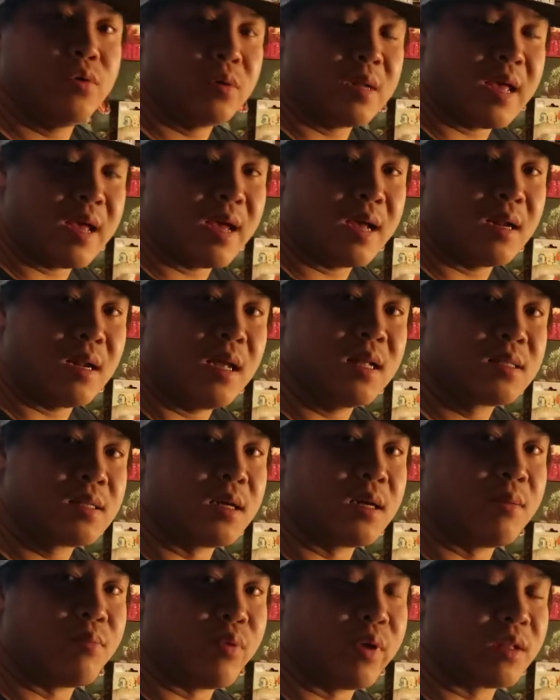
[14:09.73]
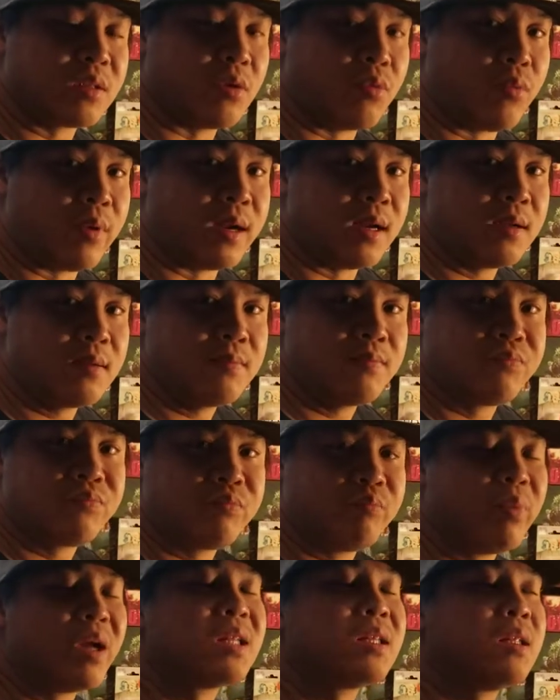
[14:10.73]
that, it's gonna break the wing.
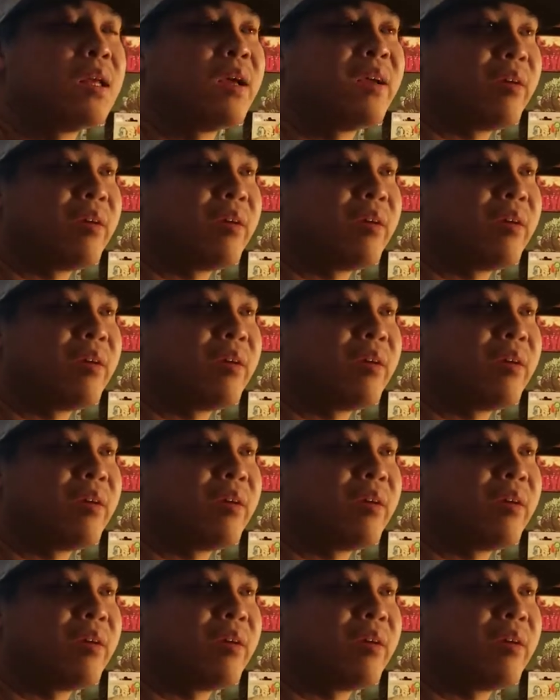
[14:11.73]
But they